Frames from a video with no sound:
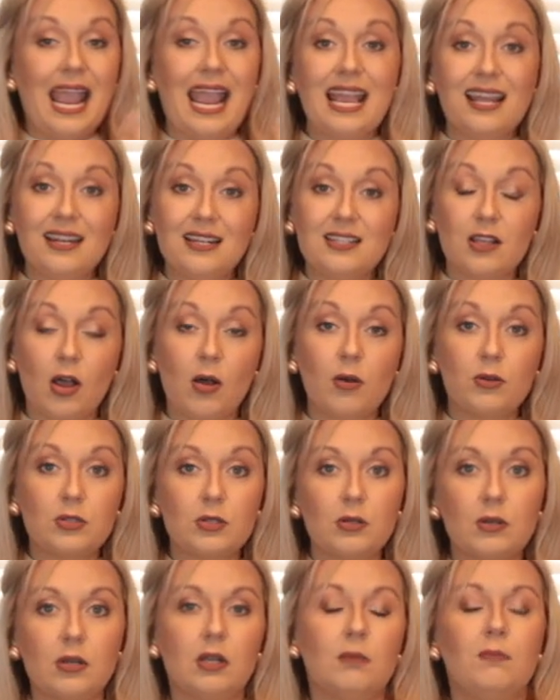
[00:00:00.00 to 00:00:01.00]
And it's
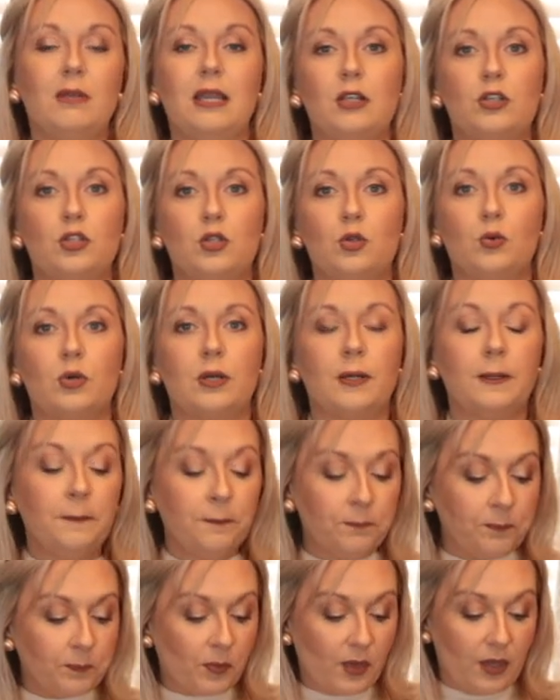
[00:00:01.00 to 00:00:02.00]
also gonna make sure
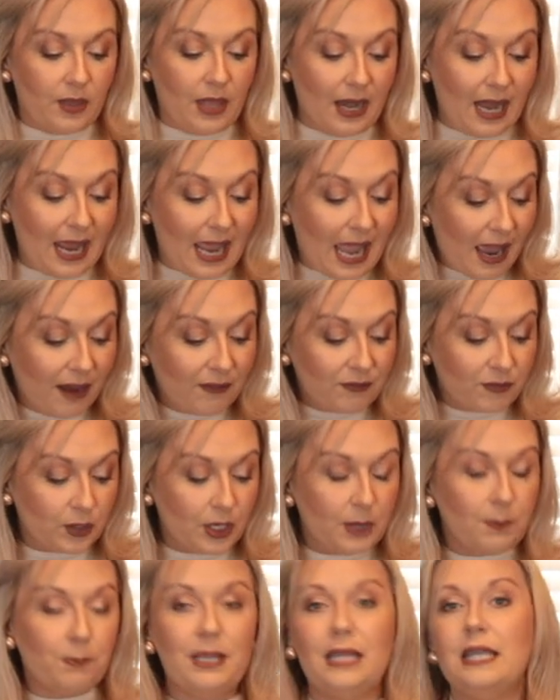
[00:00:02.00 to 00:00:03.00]
that
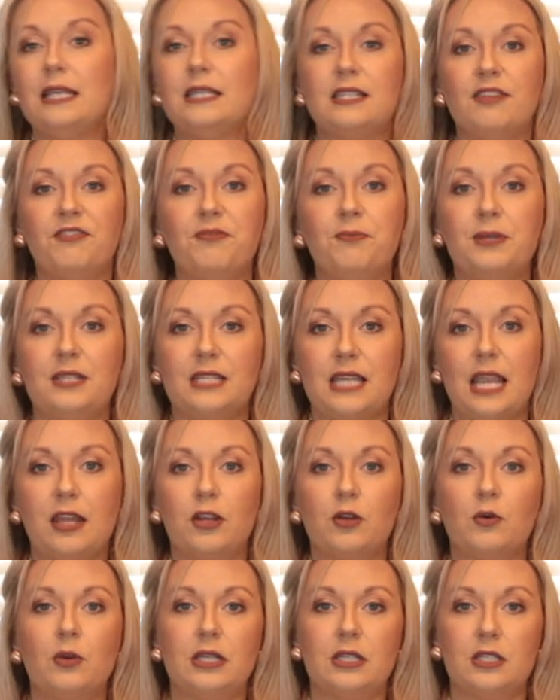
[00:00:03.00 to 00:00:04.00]
every piece of
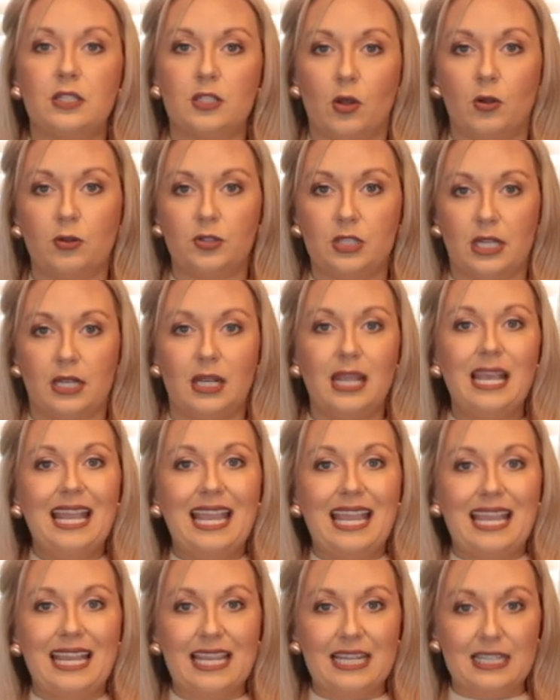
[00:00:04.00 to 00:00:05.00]
potato is salted.
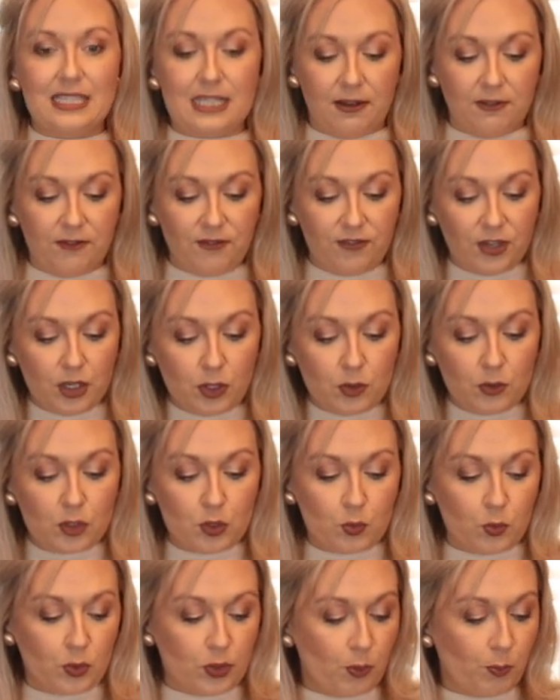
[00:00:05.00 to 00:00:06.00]
It gets
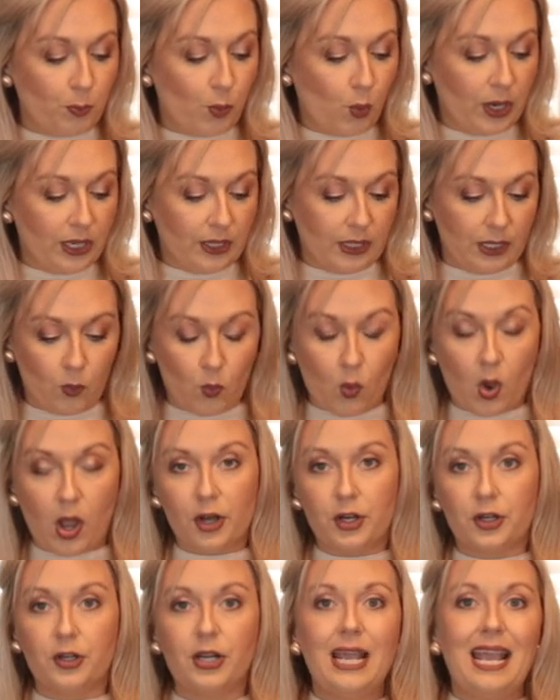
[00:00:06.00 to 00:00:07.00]
infused with the boiling
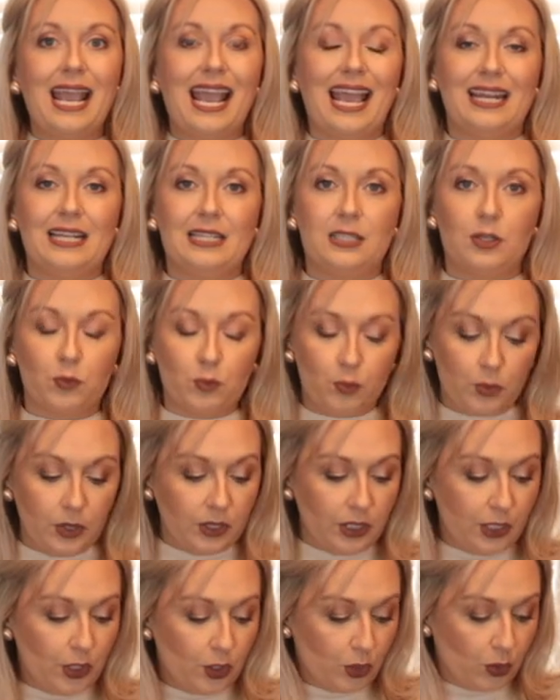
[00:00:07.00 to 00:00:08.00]
water and it's a
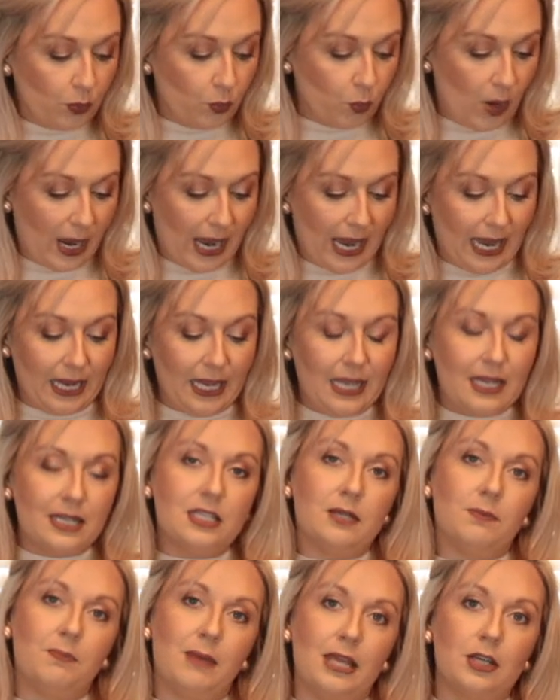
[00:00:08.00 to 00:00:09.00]
really good way
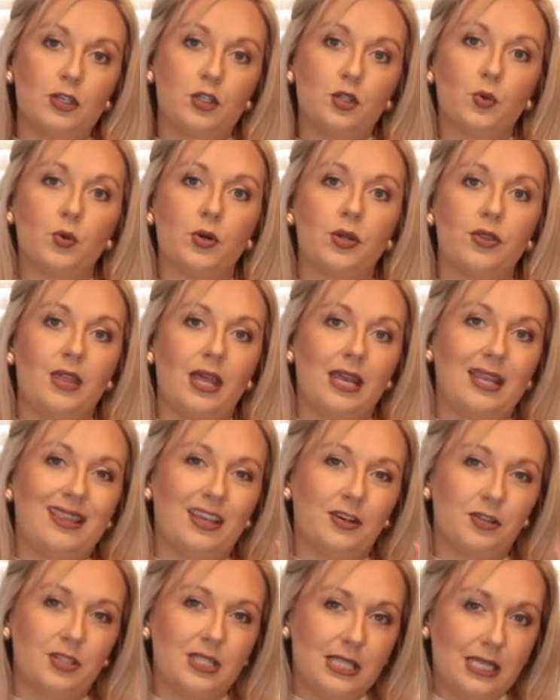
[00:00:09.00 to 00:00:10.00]
to make sure that
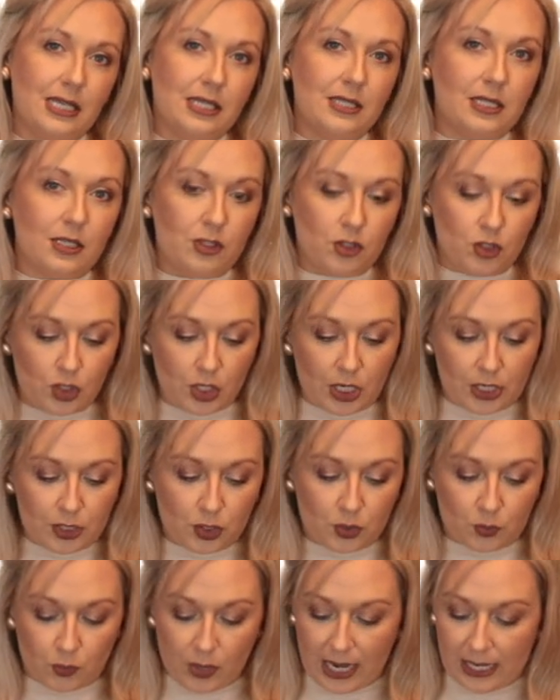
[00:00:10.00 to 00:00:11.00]
they're seasoned
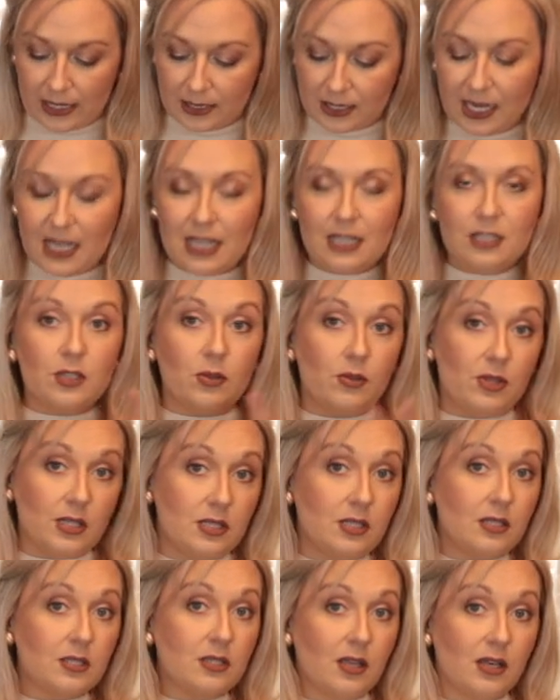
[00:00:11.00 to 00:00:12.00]
just right. So
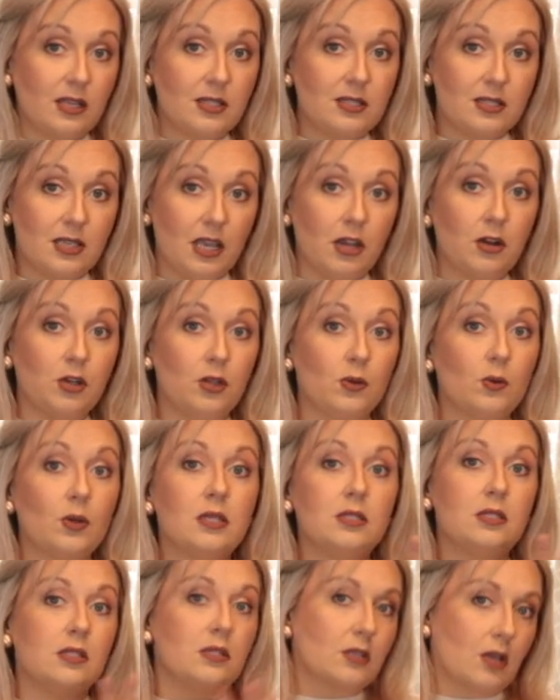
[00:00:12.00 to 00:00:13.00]
this is gonna scare you
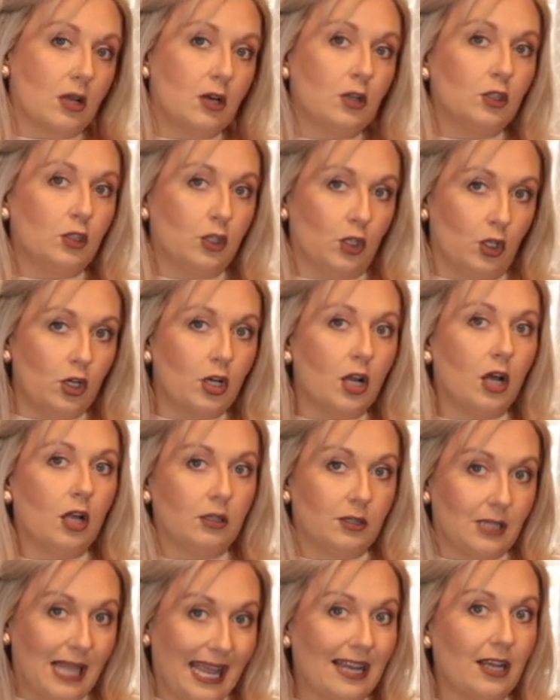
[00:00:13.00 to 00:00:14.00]
because it's gonna look
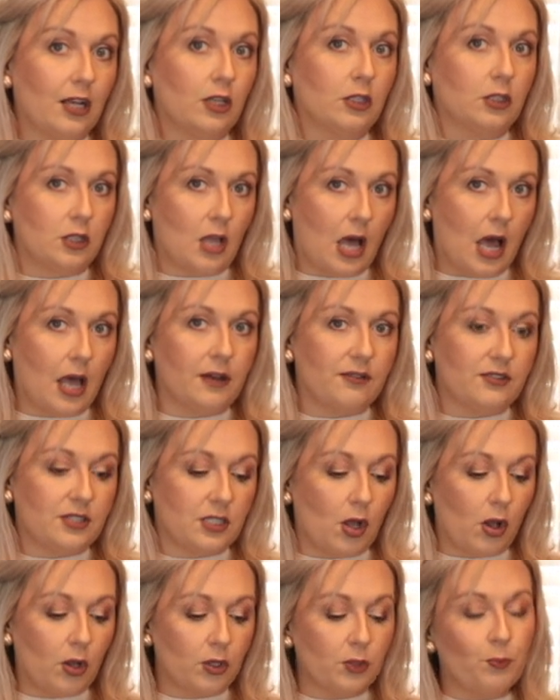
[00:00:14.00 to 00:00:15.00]
like a lot of
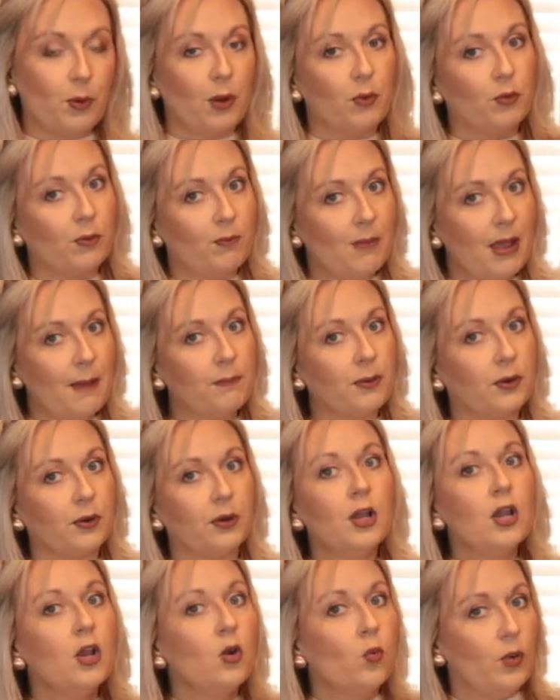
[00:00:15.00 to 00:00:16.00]
salt, but
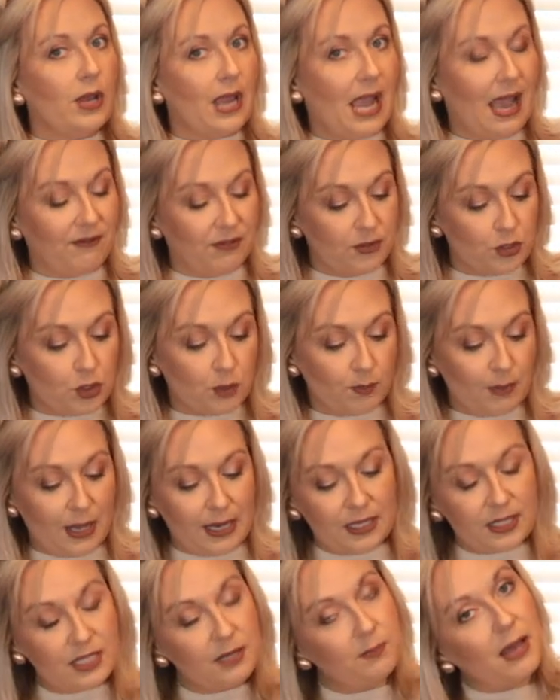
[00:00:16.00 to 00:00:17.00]
remember, we have a
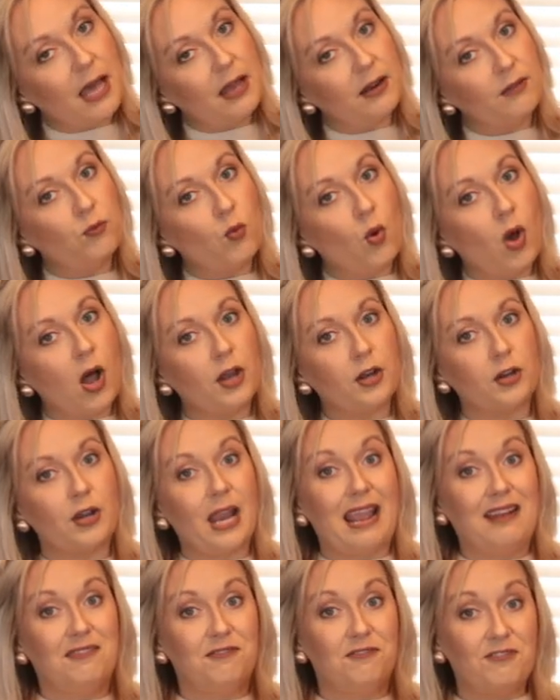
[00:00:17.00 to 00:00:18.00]
tremendous amount of
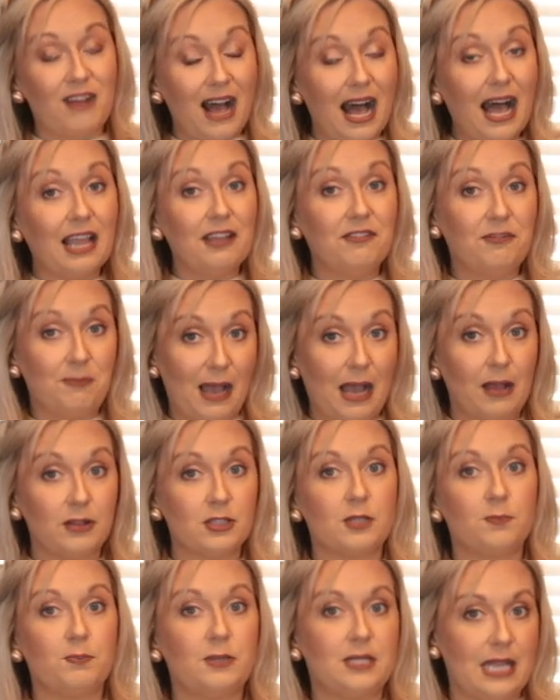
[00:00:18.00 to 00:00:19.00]
water and five
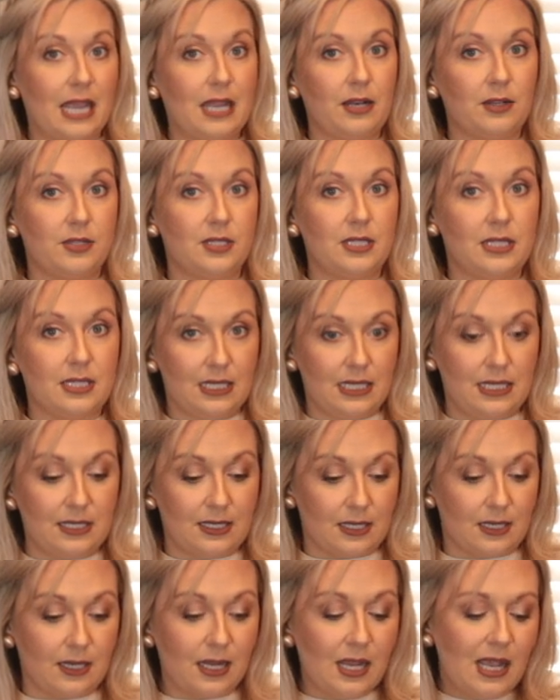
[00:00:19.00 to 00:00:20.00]
pounds of potatoes to
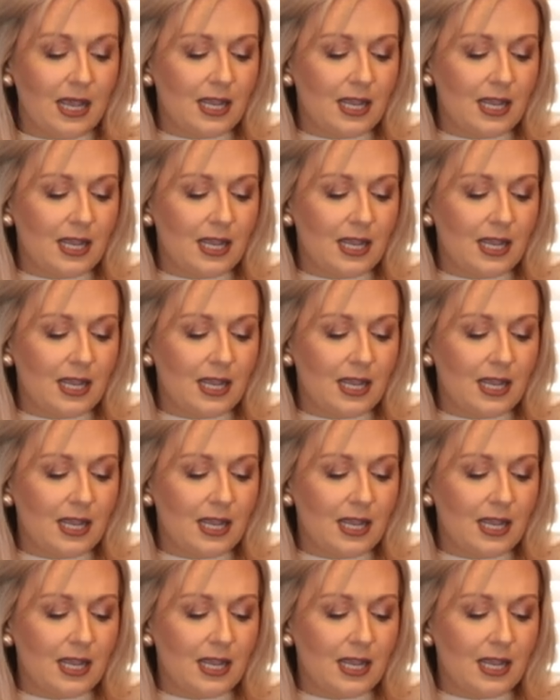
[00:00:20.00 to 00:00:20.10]
season.